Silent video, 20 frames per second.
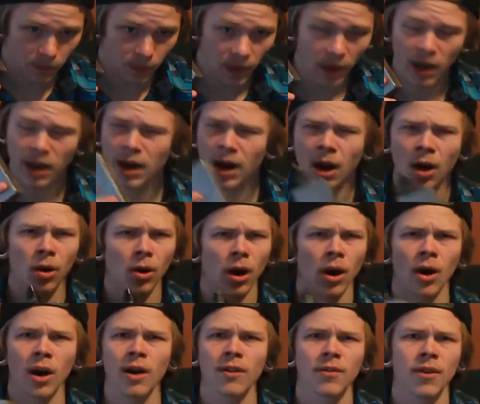
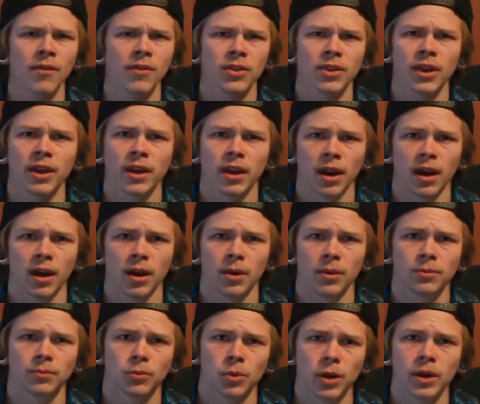I'll have everything
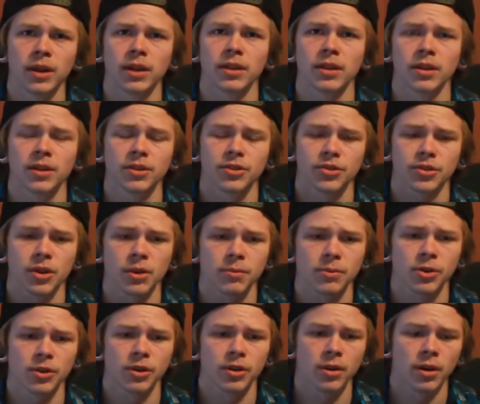written in the
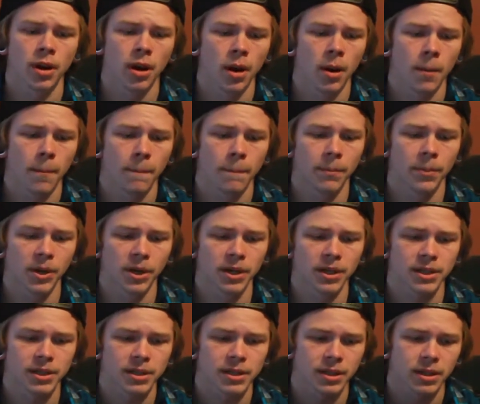description,
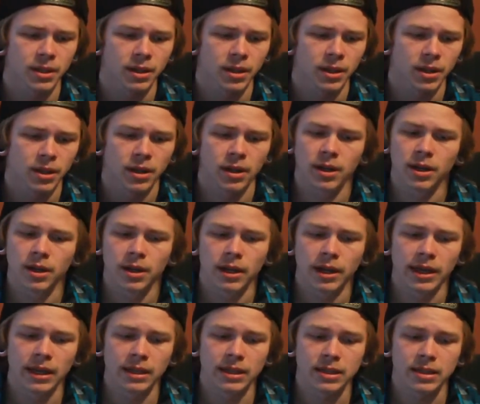but
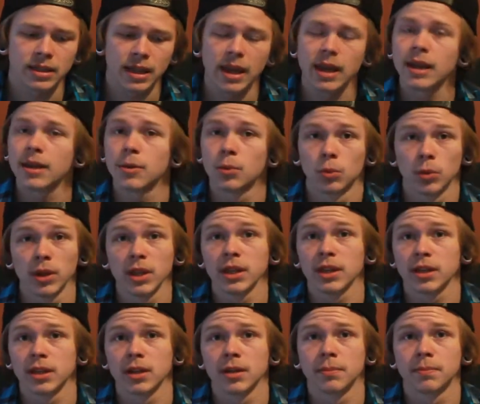it's a really
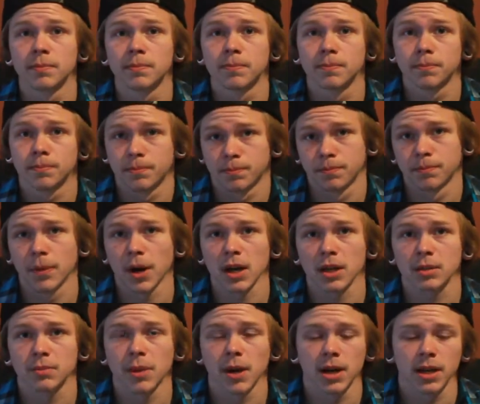good
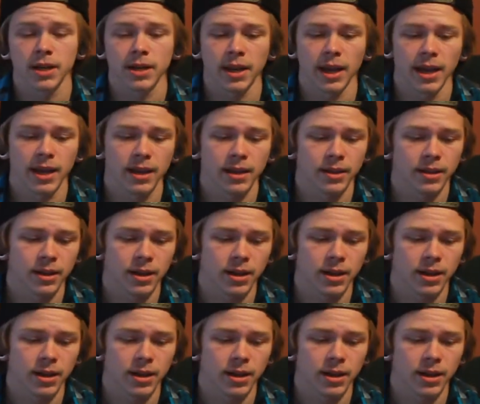box mod, and